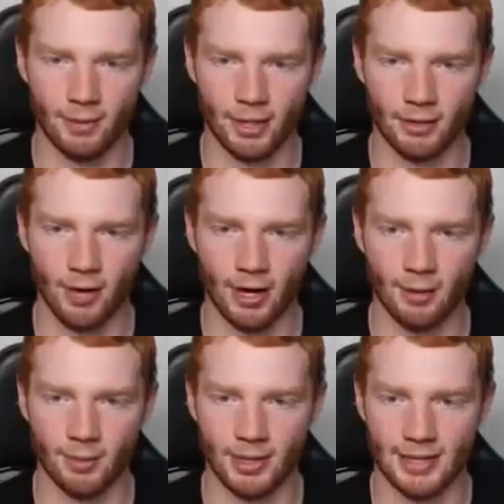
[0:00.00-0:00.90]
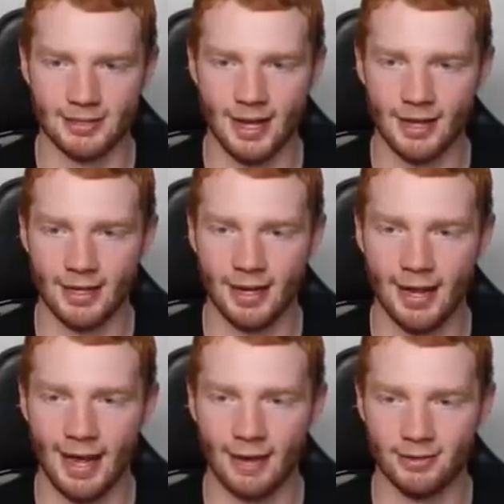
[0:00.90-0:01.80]
We're going to run up with Isaiah
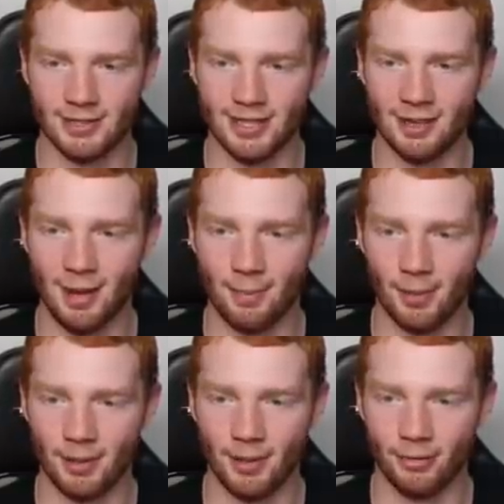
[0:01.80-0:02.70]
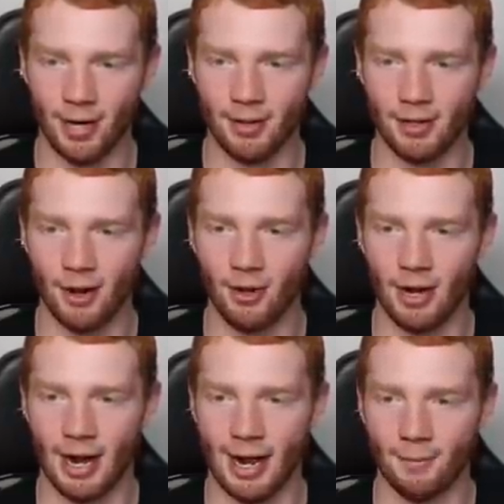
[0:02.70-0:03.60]
here, and I was thinking about pulling the three. You know
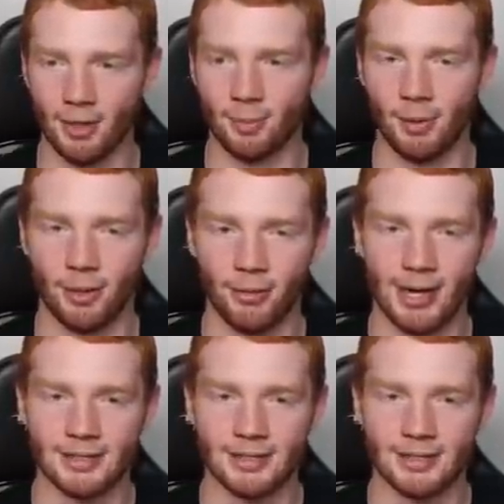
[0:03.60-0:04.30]
what? I am going to pull the three.